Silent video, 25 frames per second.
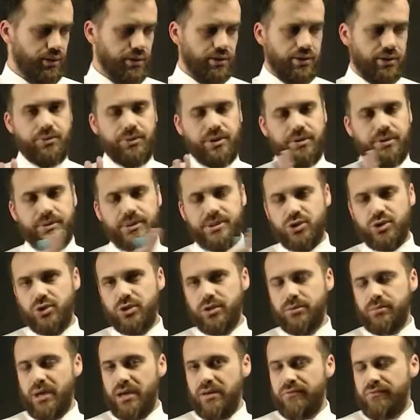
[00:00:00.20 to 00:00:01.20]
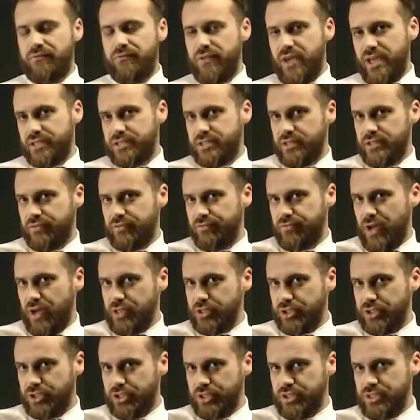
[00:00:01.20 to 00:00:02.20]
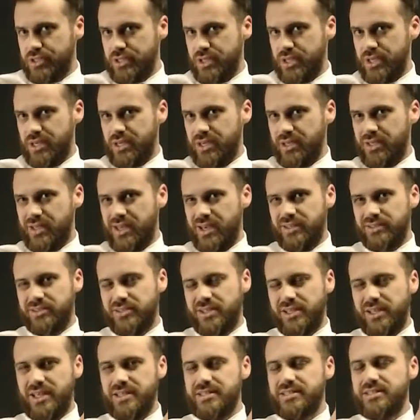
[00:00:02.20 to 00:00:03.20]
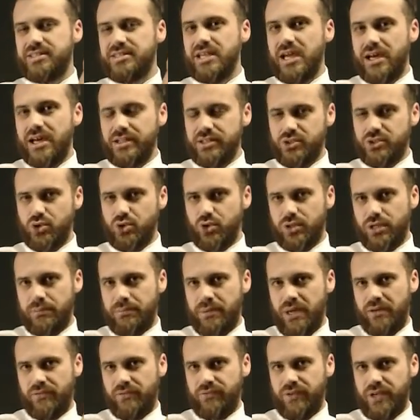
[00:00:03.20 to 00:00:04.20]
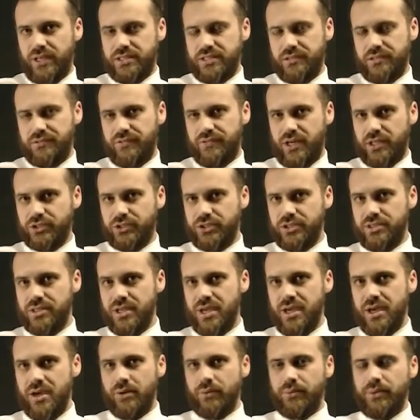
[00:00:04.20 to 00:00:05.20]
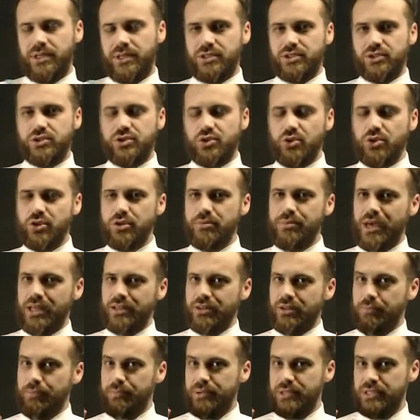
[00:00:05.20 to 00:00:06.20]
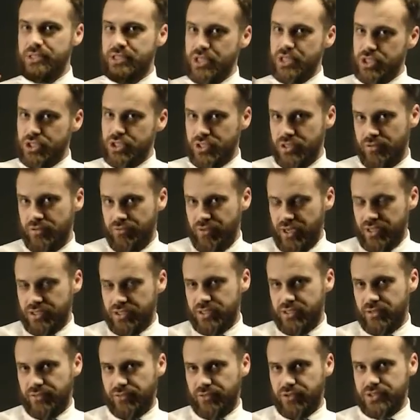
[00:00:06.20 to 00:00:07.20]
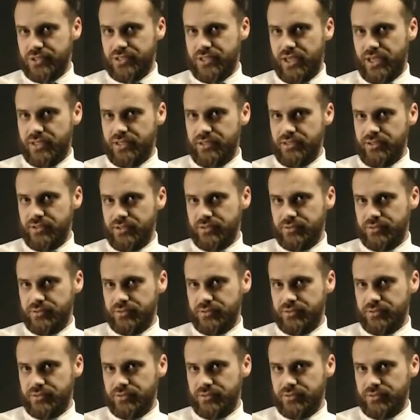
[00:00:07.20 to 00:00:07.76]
So we're going to be talking about vector functions here. Now, to get started talking about vector functions, we need to talk about the position vector for a second.